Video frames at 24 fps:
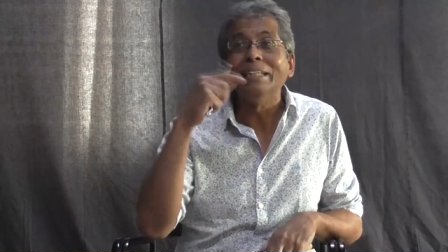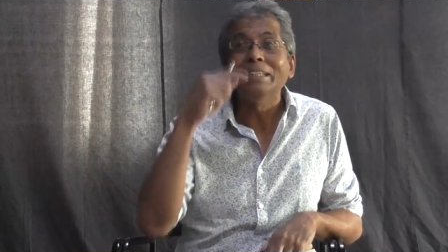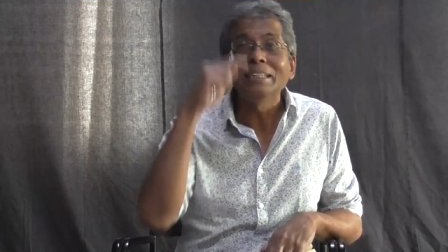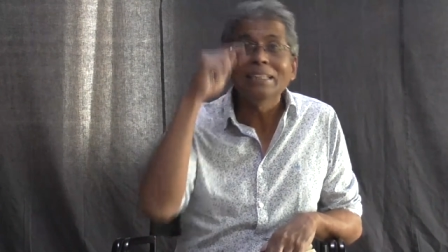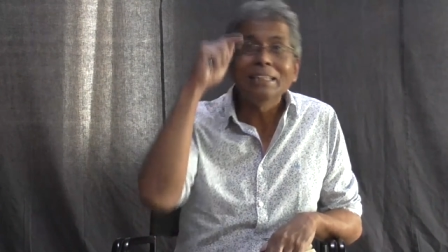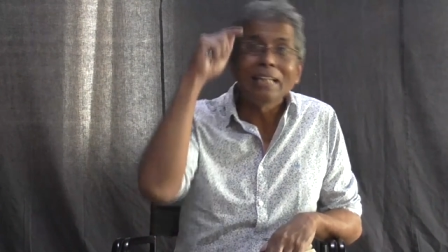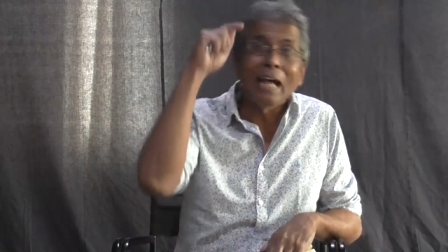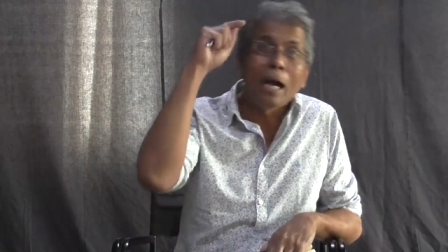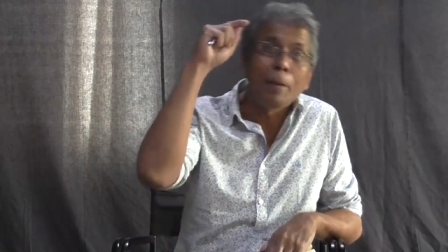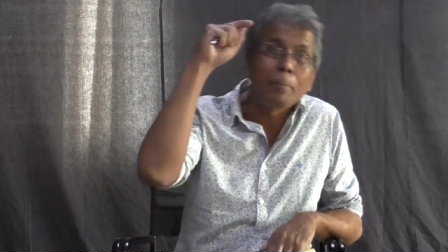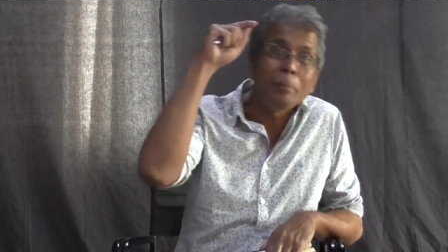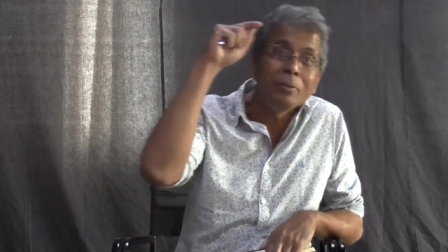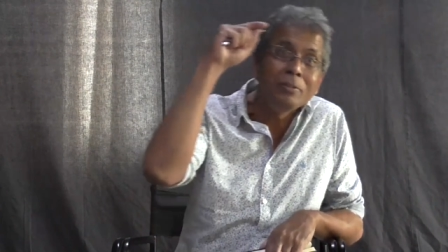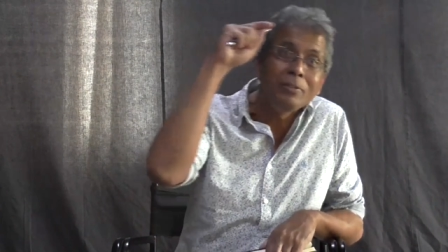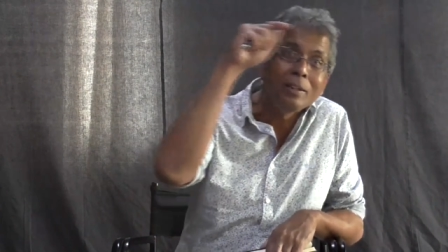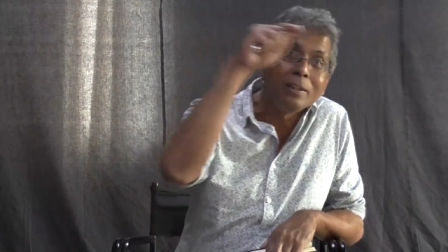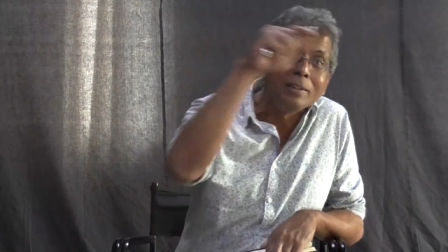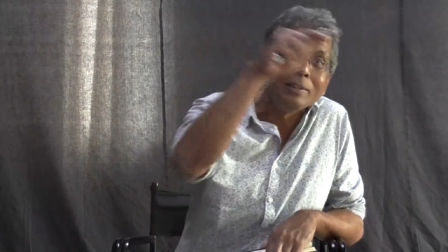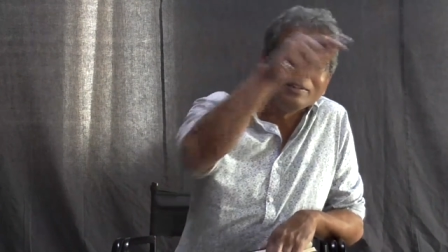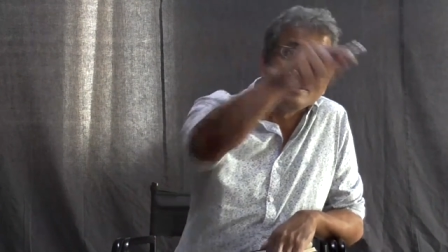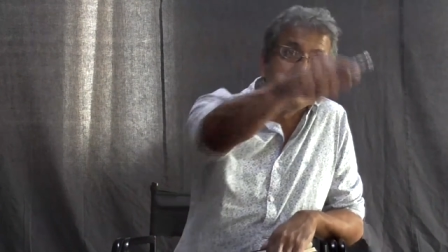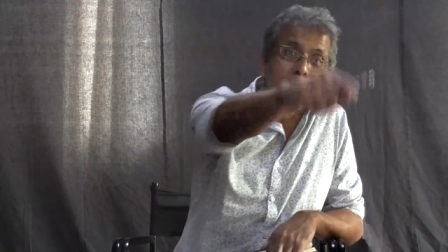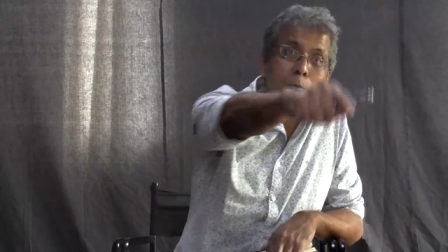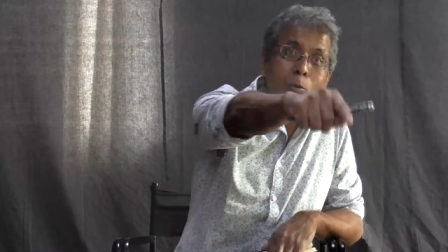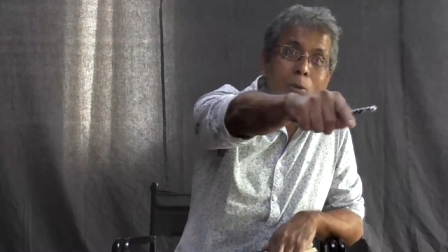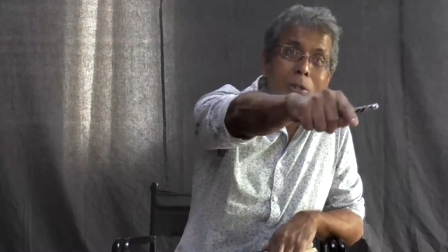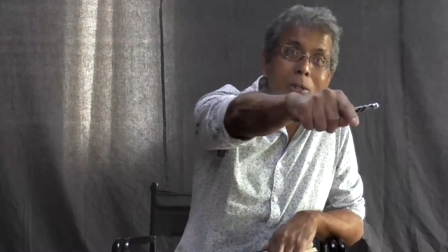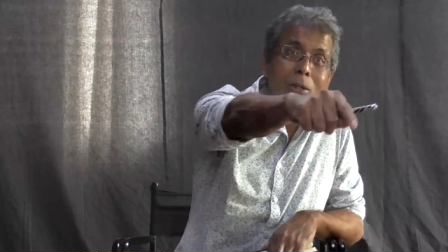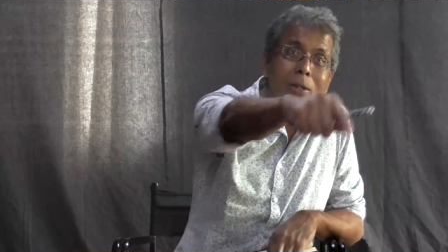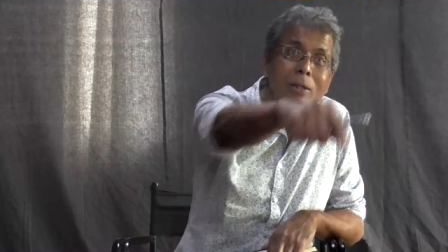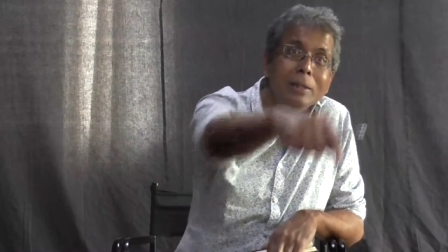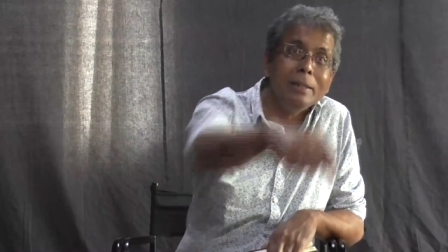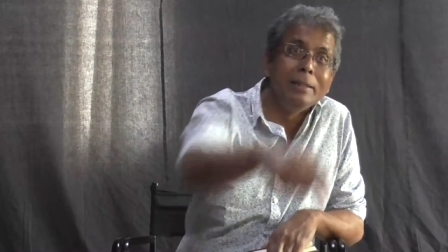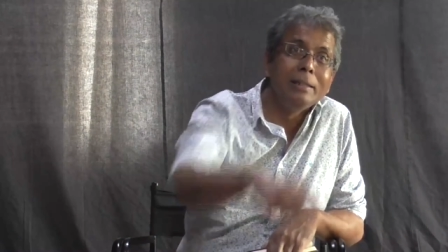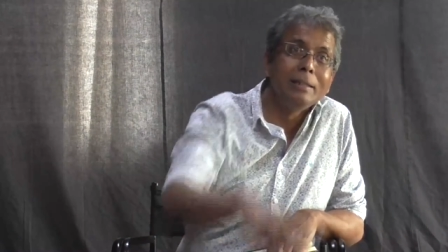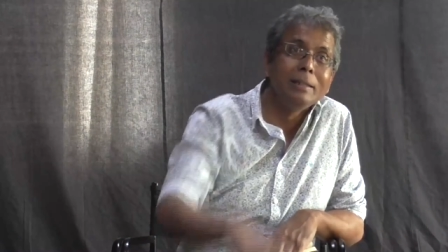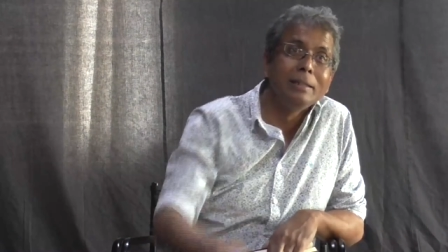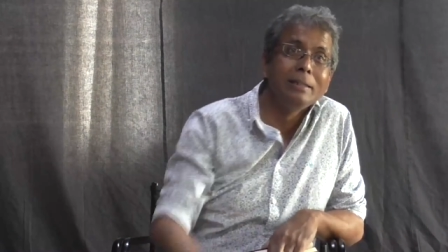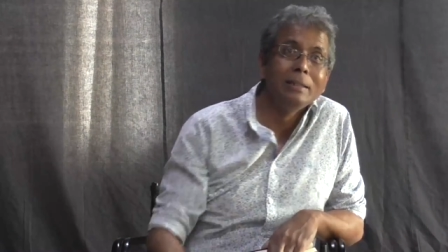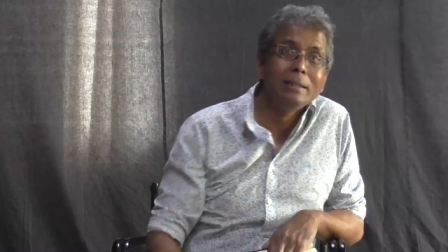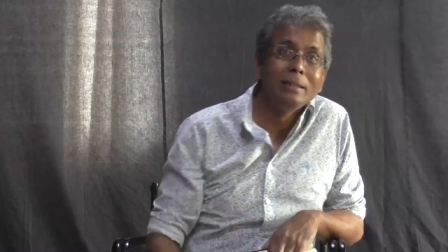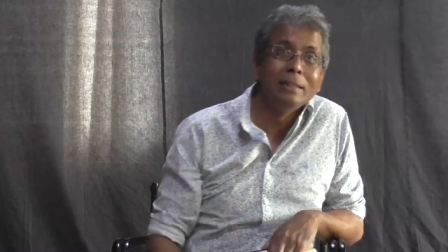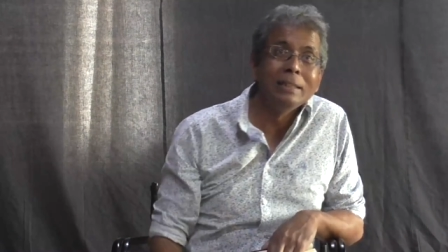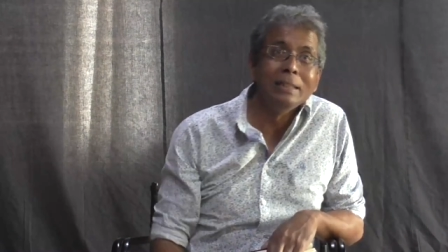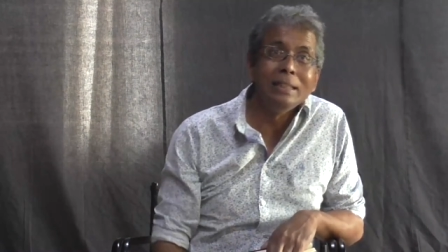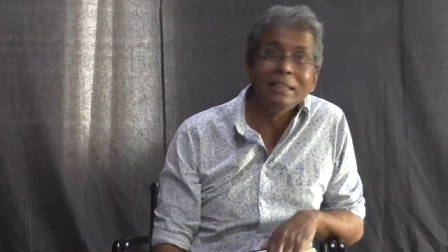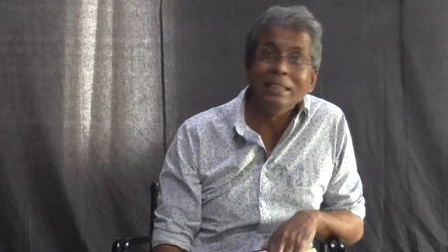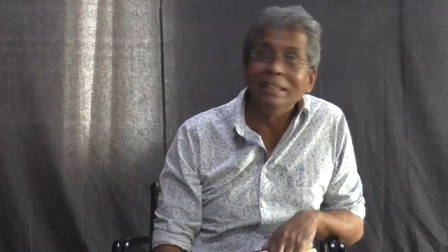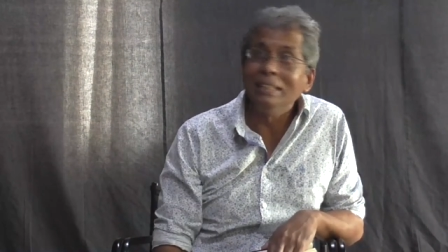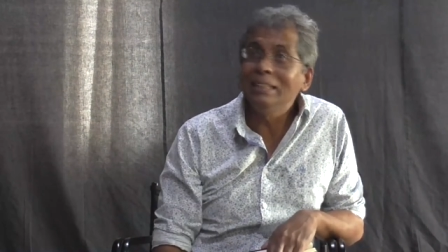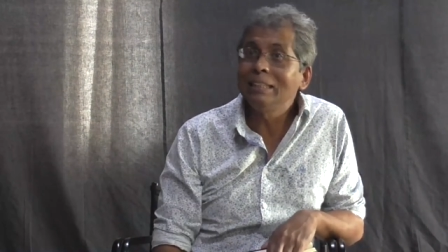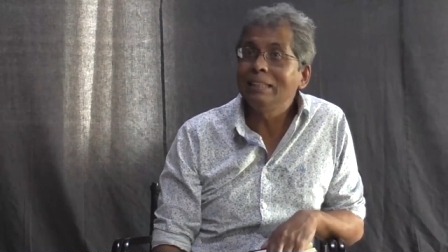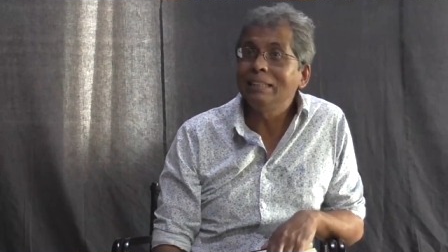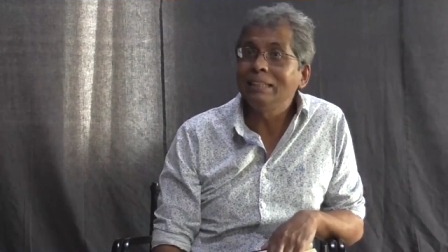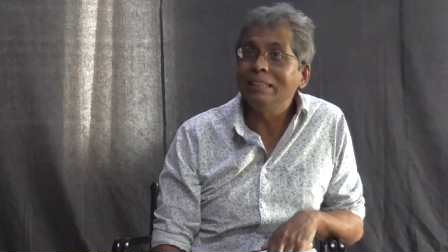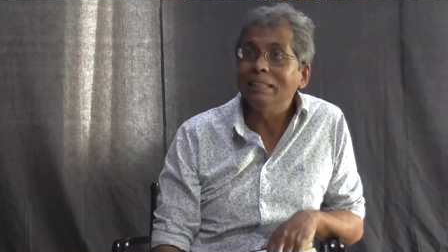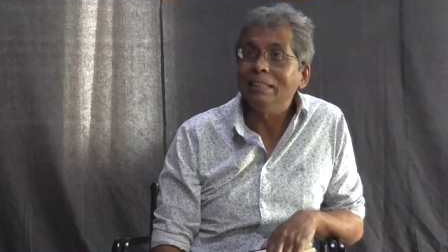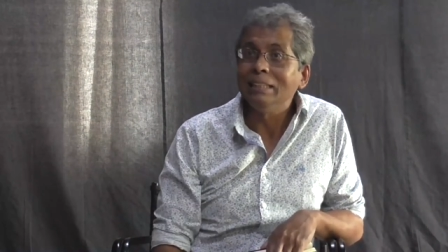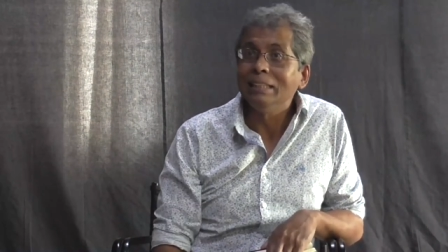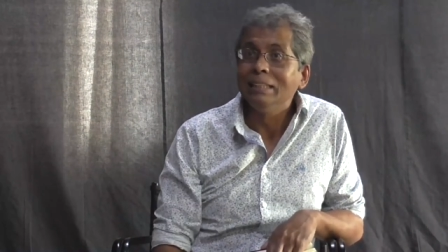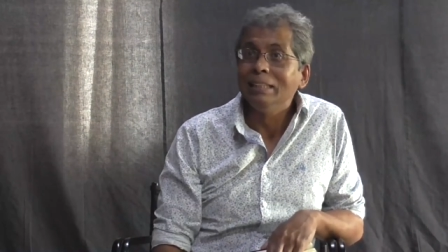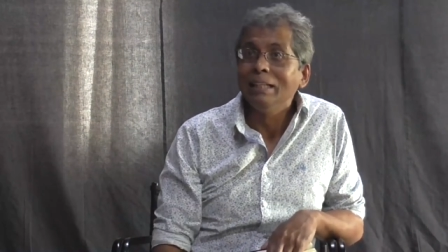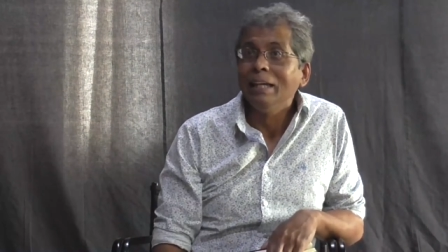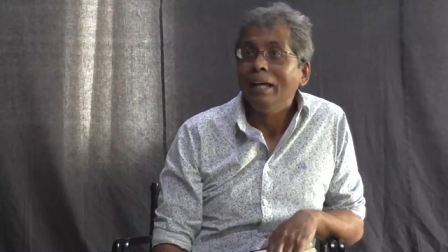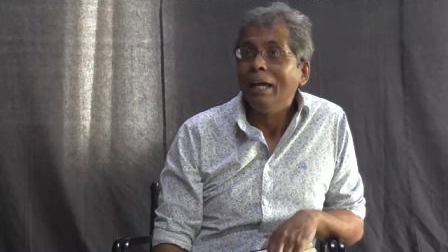It happens in the world, in history.